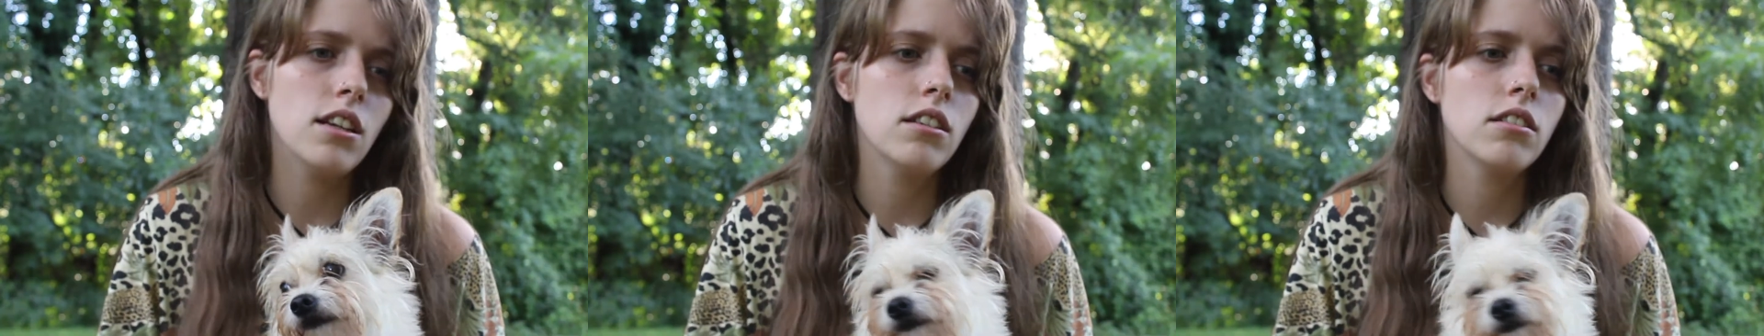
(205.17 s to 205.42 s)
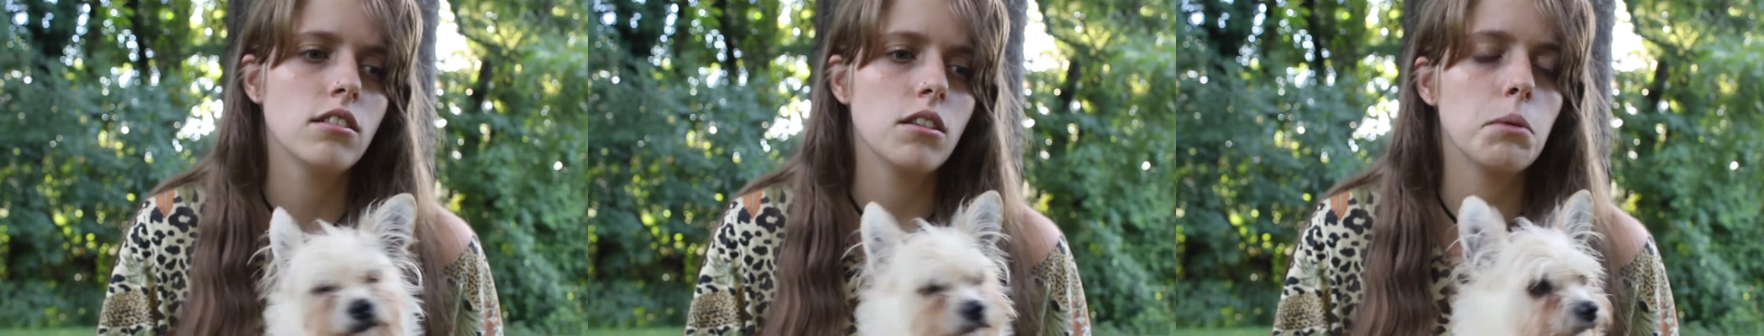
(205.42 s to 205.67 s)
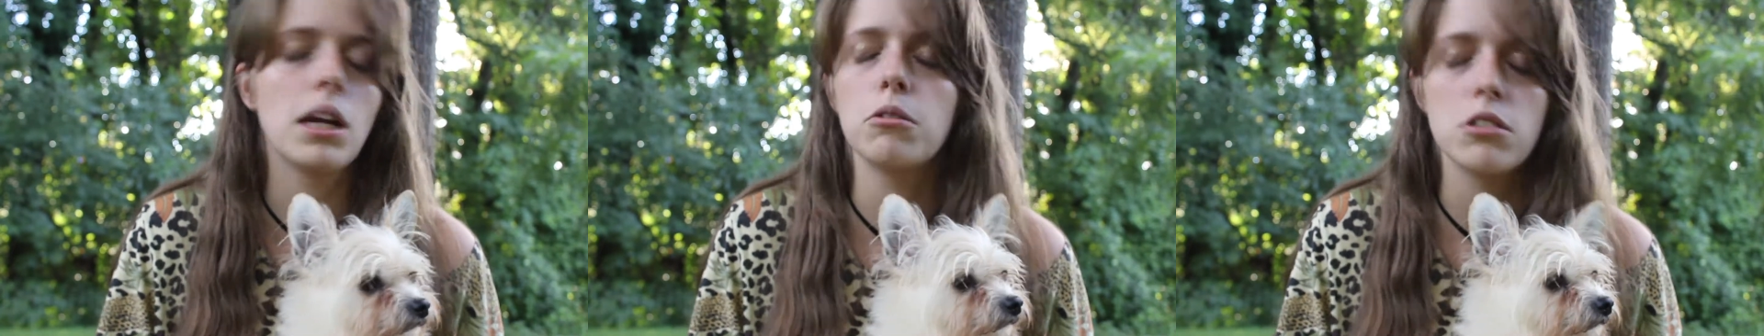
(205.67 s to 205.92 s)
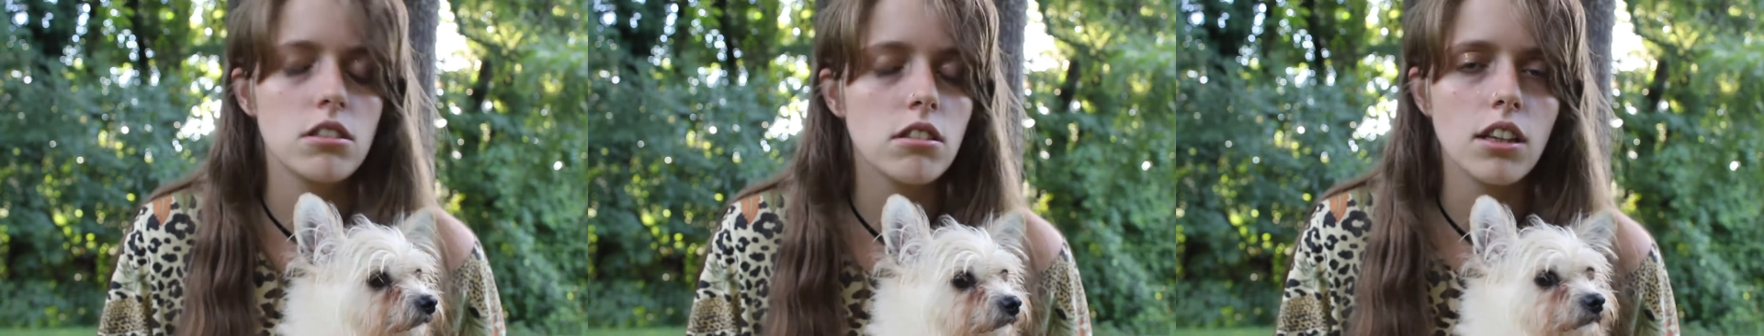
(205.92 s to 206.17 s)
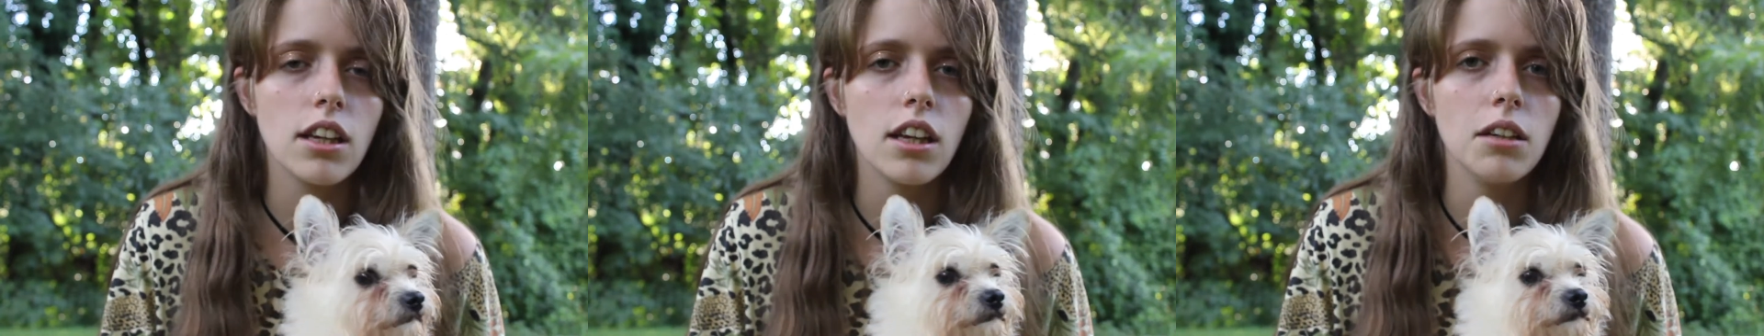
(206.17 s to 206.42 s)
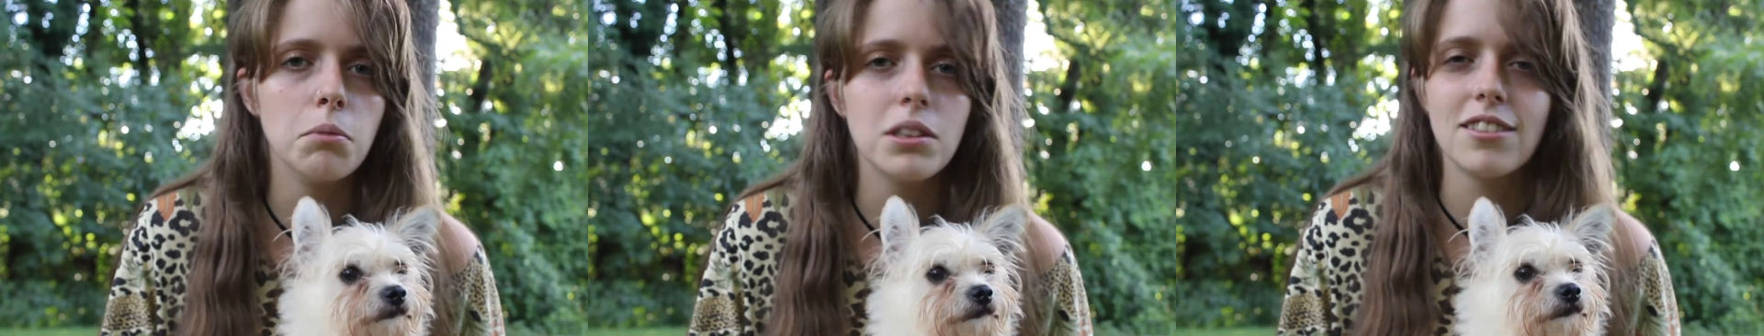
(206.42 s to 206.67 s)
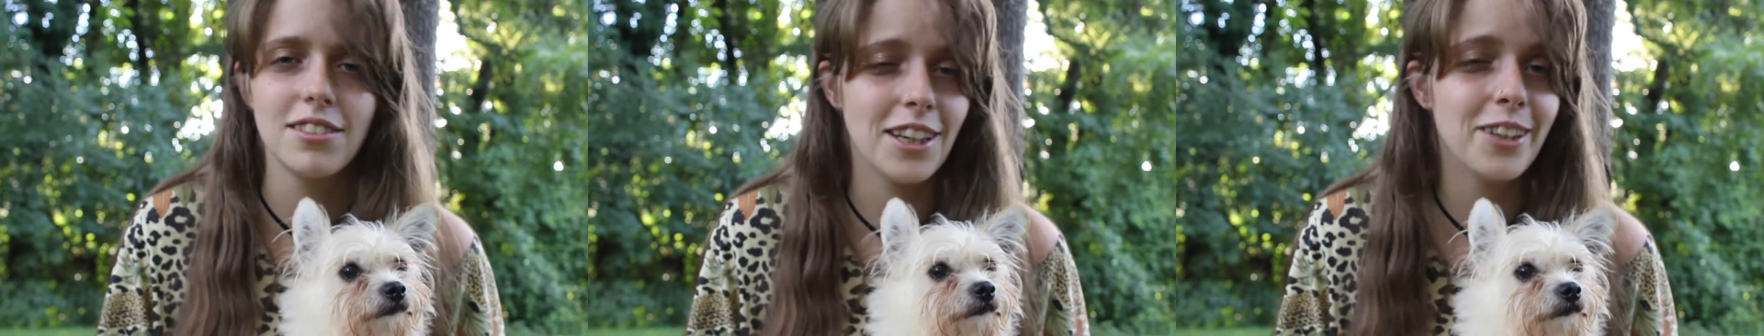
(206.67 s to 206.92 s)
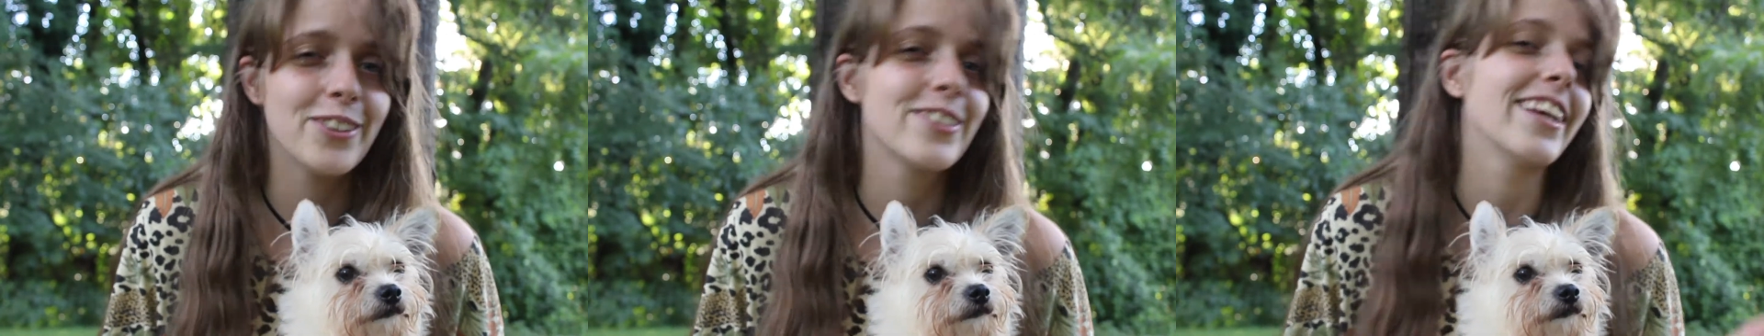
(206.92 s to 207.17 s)
I mean, I was still a kid, but since
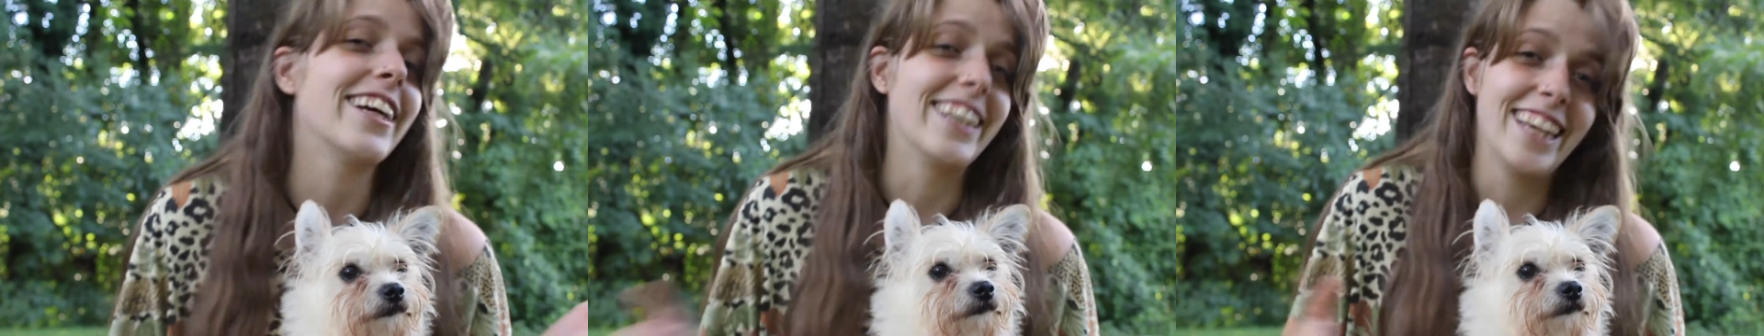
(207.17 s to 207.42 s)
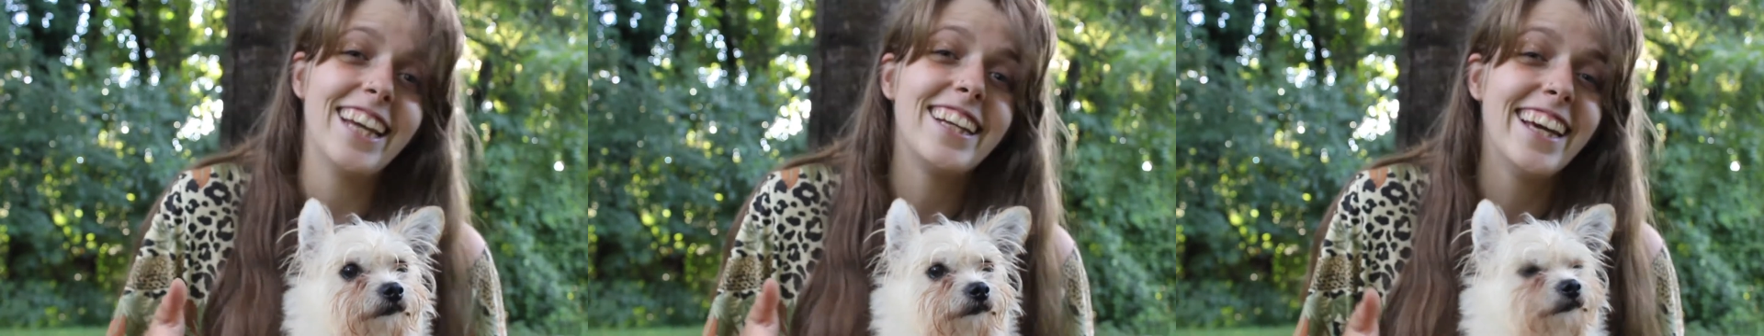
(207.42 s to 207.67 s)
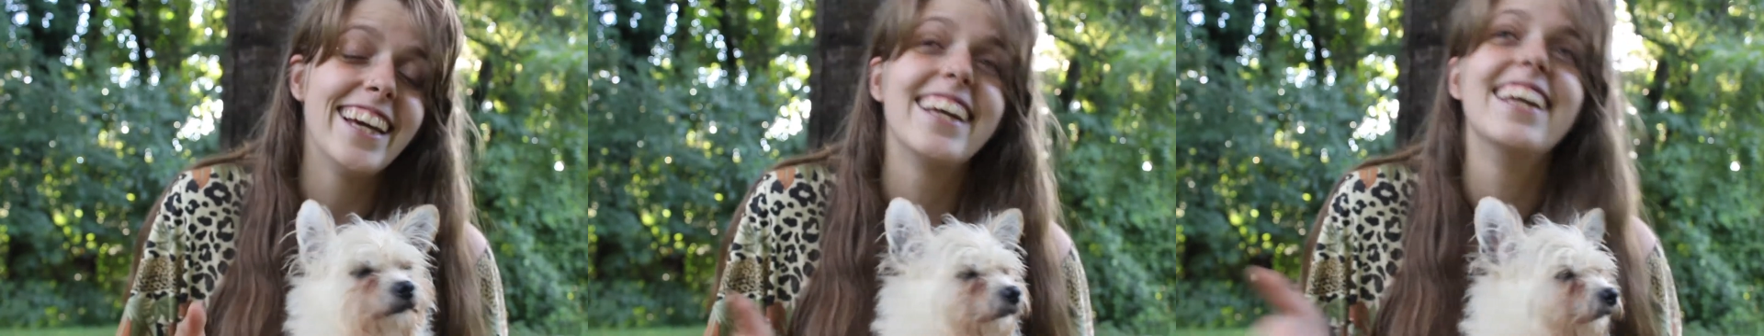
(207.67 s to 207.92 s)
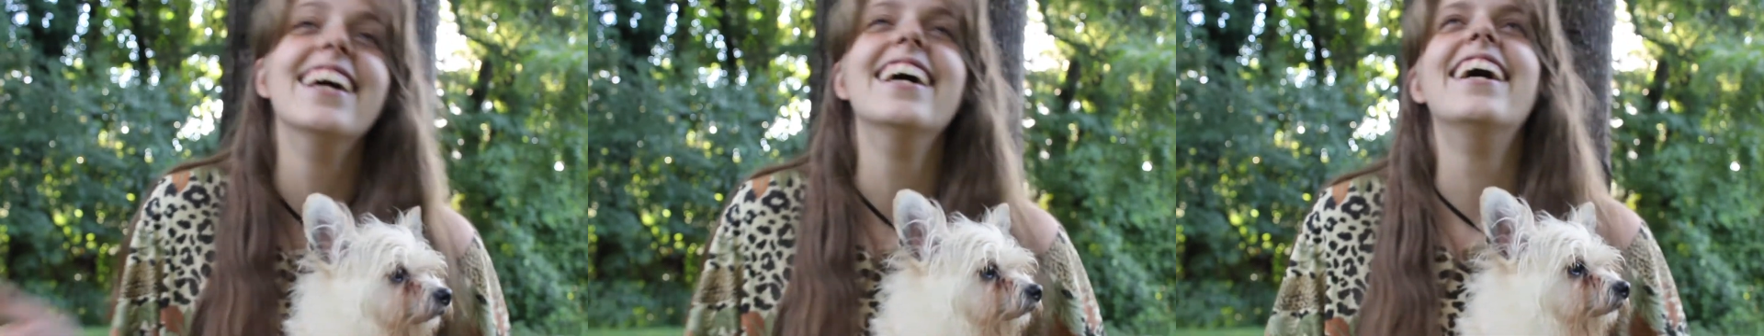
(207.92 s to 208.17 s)
I was like a kid,